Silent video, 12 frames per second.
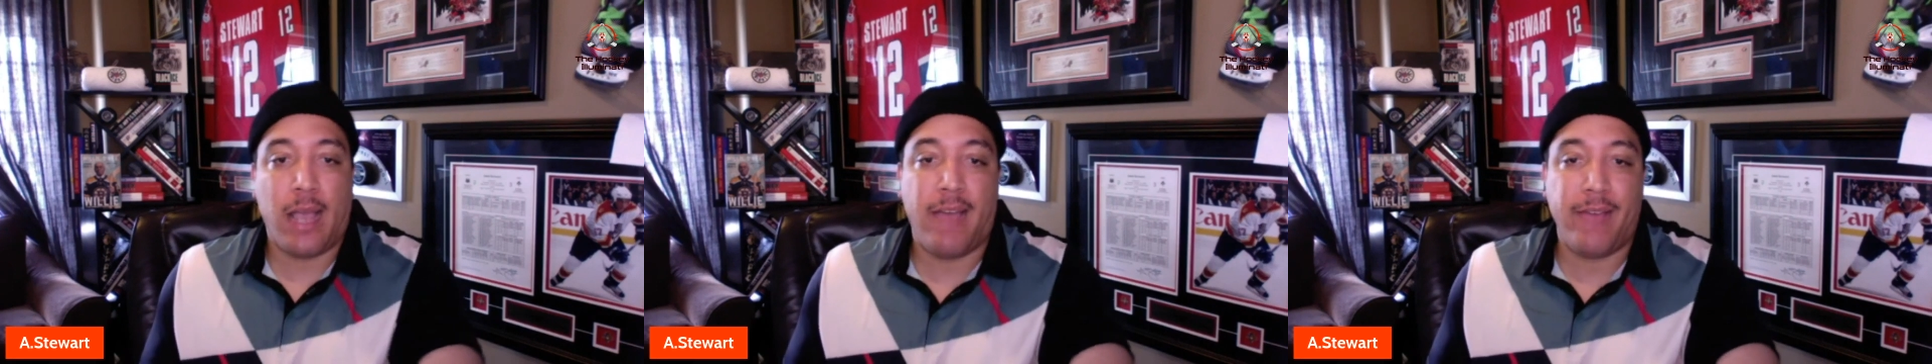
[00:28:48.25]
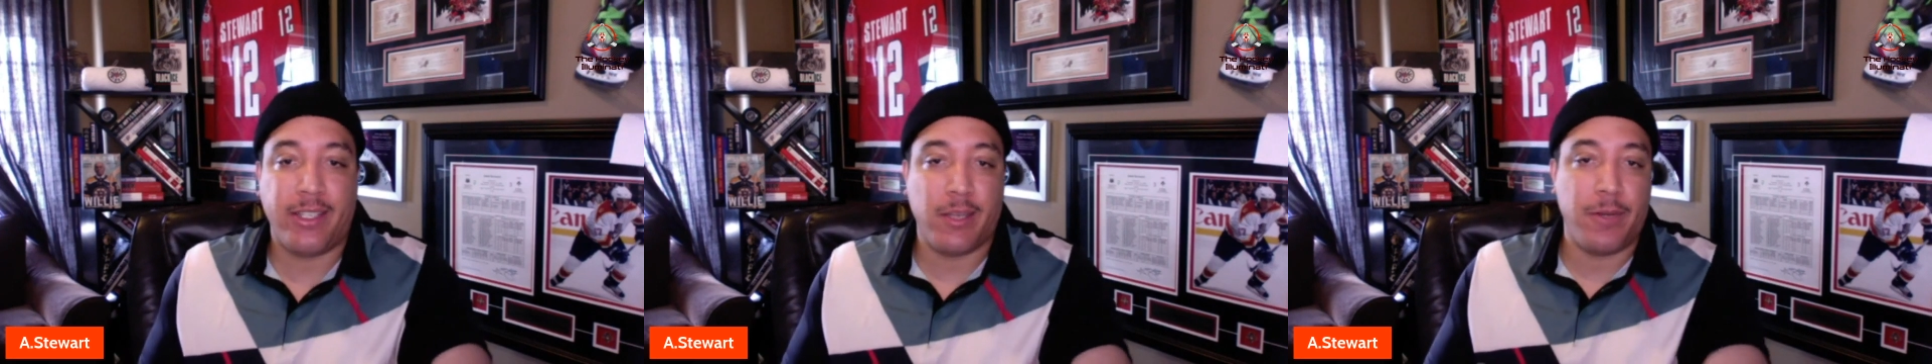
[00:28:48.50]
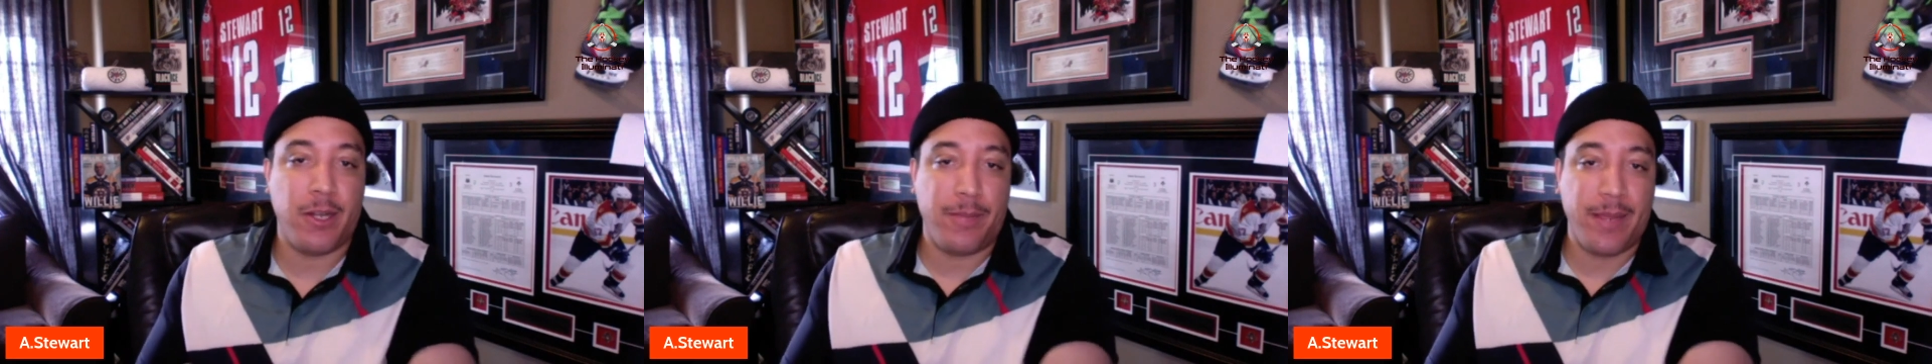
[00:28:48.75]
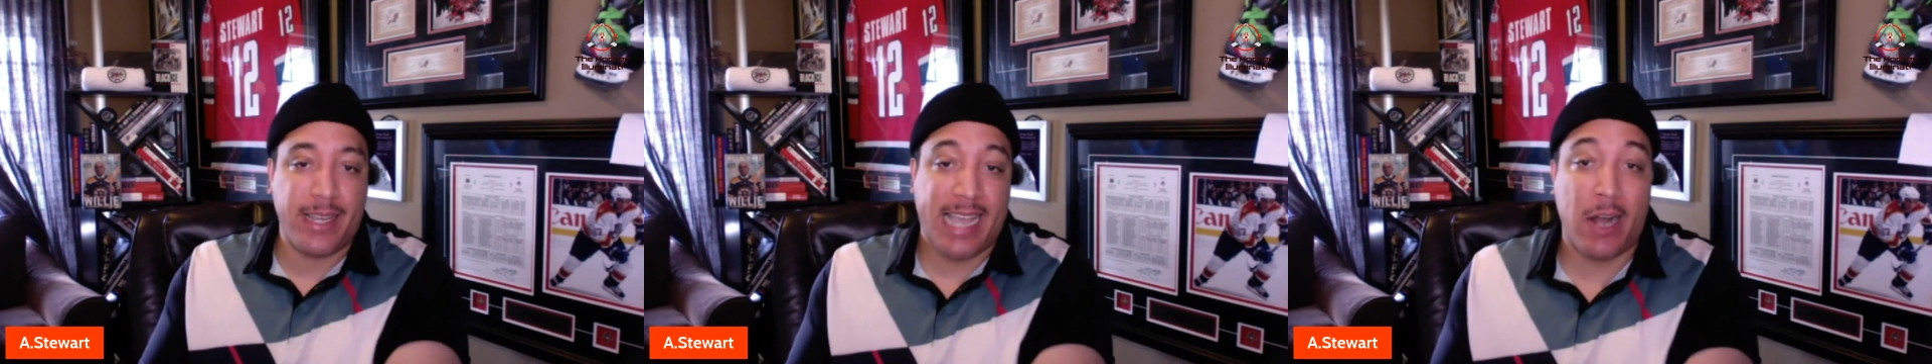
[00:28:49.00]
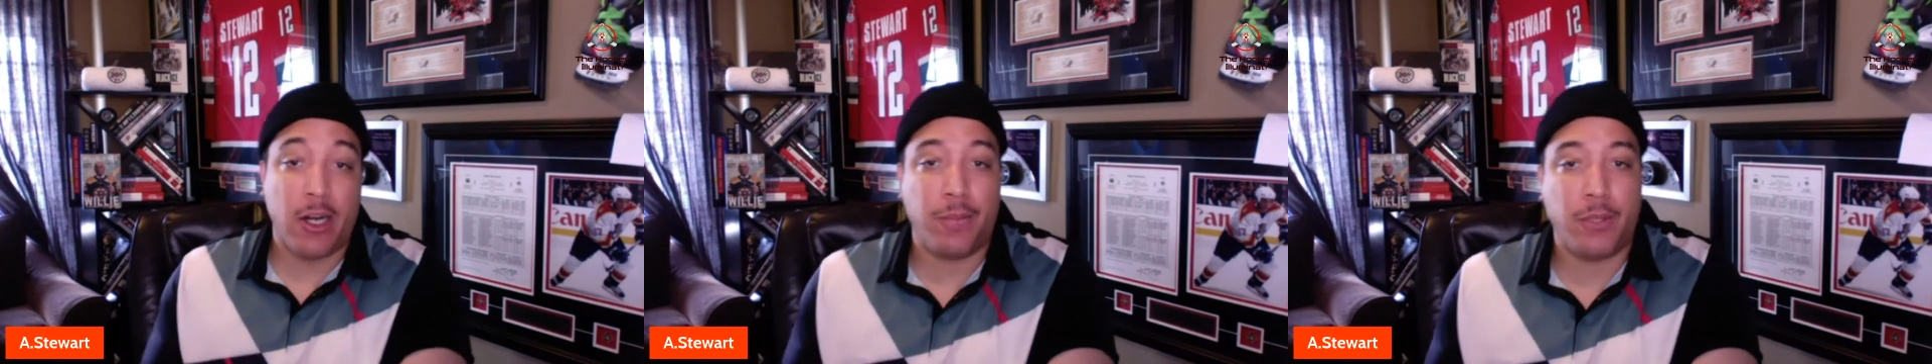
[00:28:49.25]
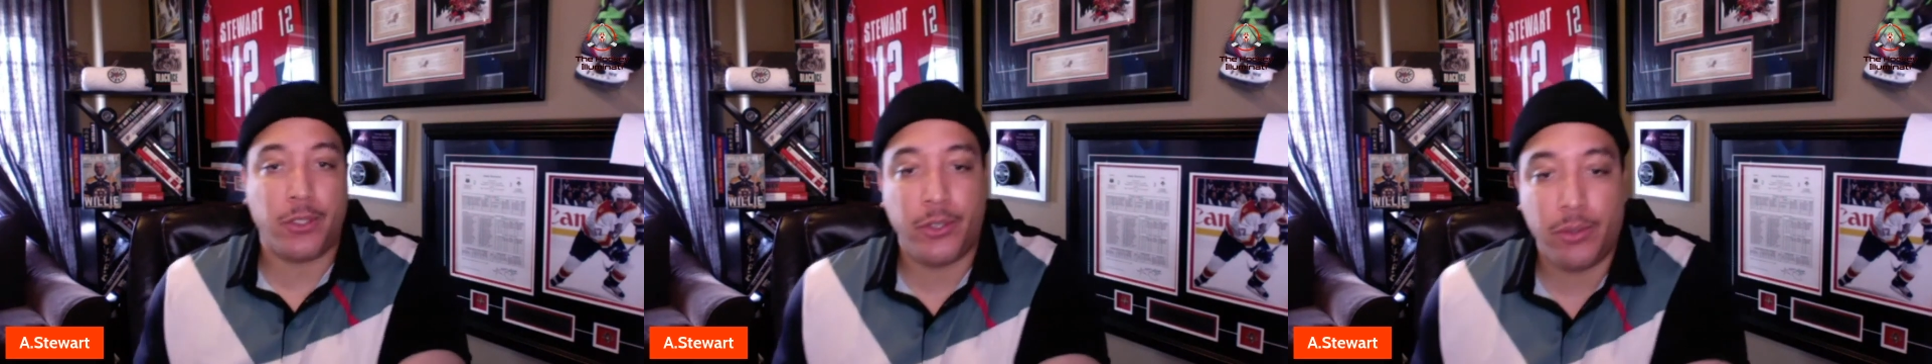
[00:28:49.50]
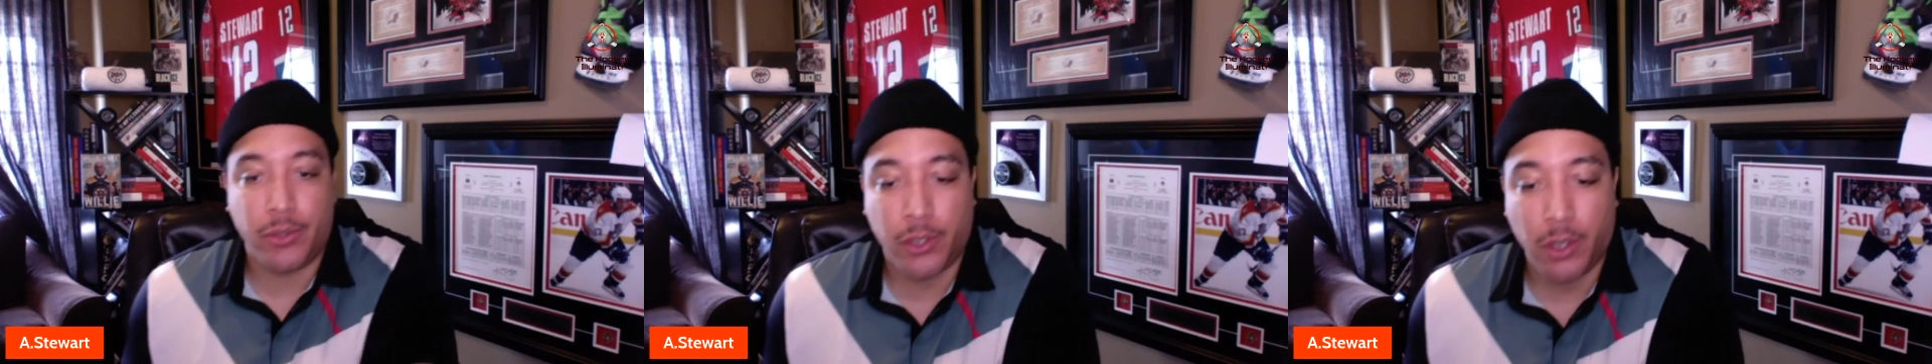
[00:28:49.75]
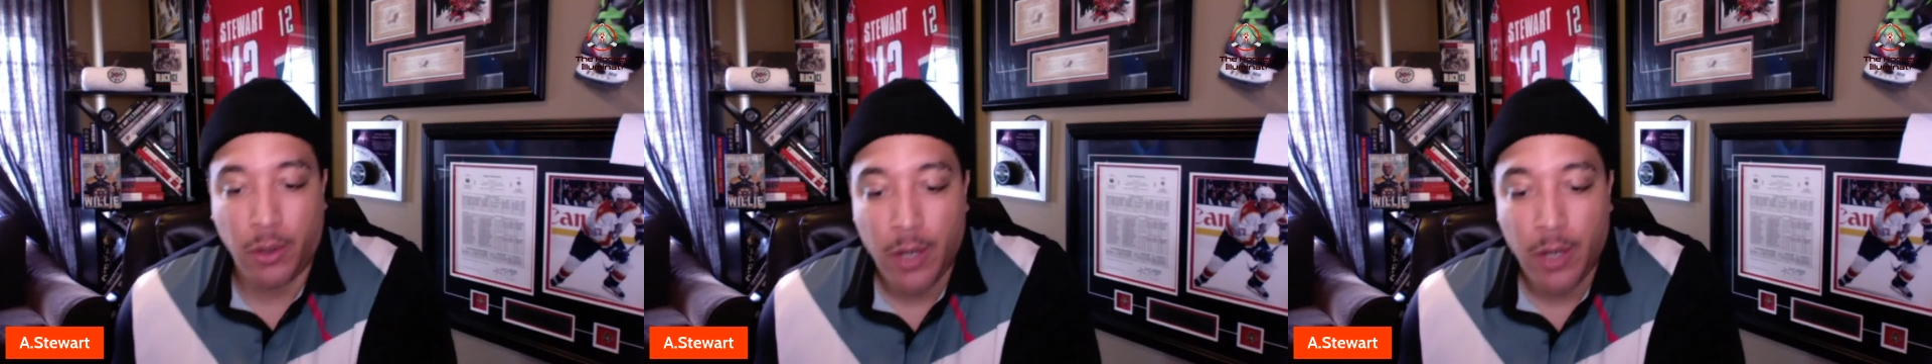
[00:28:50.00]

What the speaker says: having someone to be accountable to. So